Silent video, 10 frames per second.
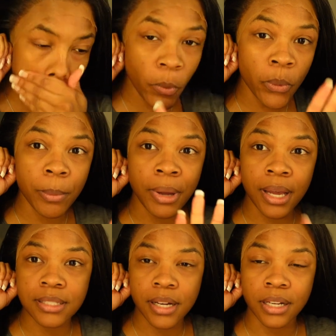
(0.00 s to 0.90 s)
ooh, my
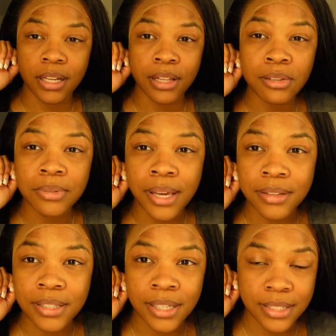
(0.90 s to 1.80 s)
eyes are hurting. Glue down
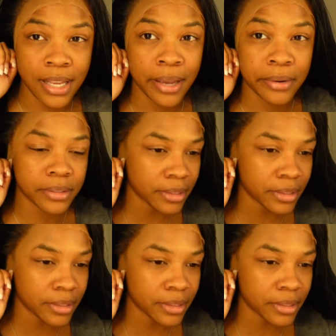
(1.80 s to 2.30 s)
the entire